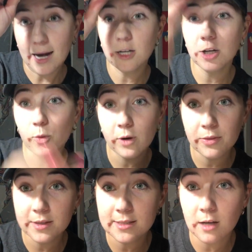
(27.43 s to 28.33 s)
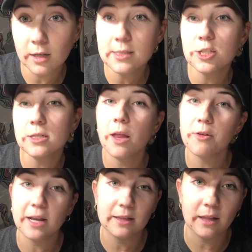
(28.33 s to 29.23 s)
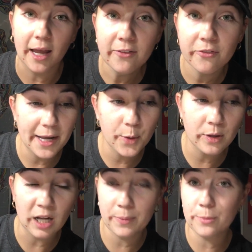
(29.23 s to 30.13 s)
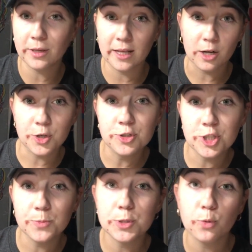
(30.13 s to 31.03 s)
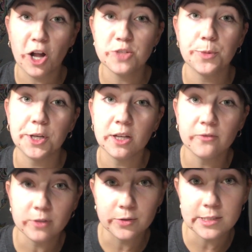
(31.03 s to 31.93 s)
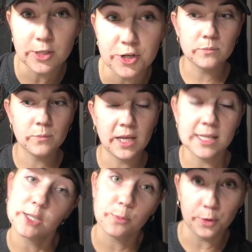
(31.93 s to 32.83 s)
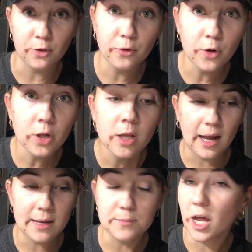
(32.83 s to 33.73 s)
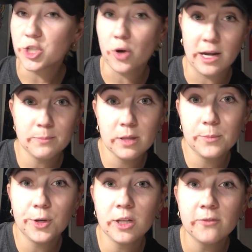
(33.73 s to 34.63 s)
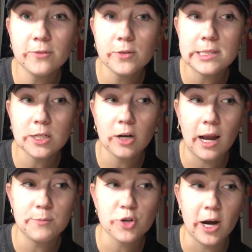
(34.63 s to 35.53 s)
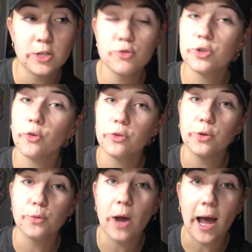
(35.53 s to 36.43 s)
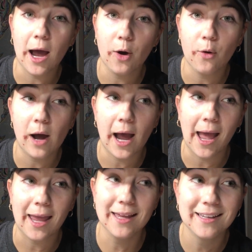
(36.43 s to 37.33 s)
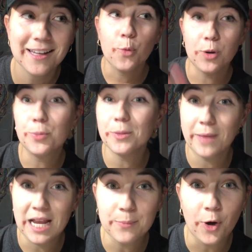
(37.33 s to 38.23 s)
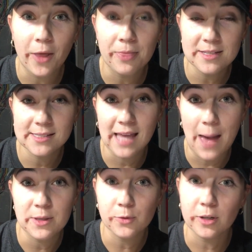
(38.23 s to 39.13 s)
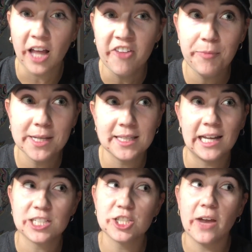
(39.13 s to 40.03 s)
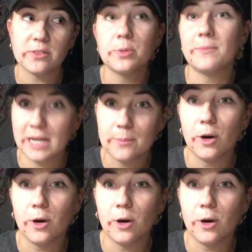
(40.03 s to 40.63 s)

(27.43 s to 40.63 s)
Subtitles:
And you know what? This is honestly just another day in the life. I know a lot of people get on YouTube to watch beauty influencers because they're beautiful. I am not trying to be a beauty influencer. I'm trying to show you how I would put makeup on this scab in real life because I actually have to put makeup